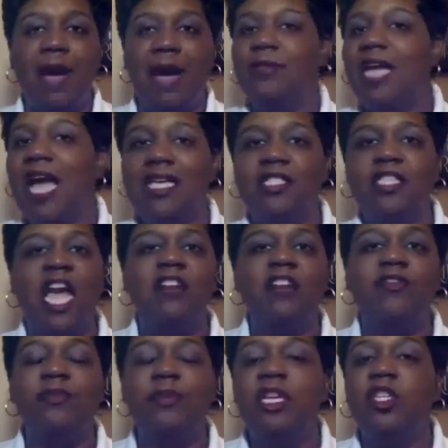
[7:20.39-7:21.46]
I'm t- it's time
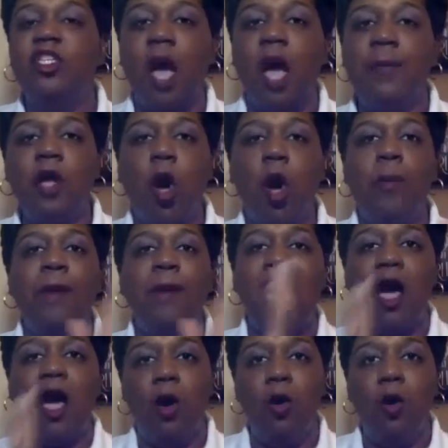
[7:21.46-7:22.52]
for me to jump and open
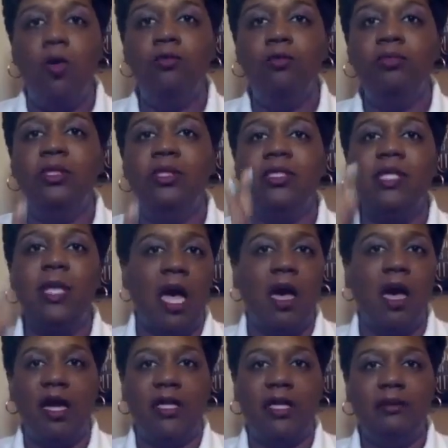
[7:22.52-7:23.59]
my own
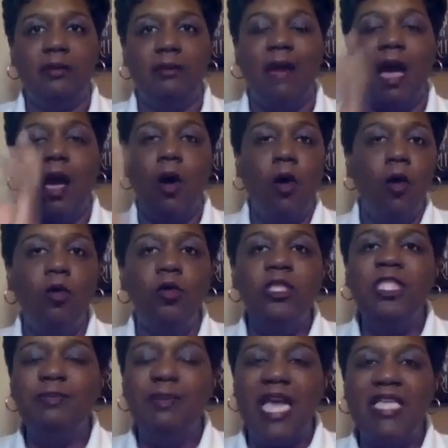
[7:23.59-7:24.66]
salon my own
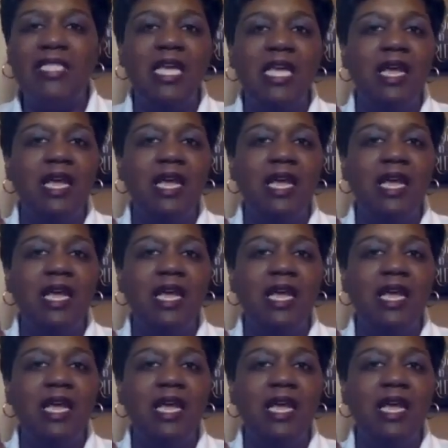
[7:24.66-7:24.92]
space.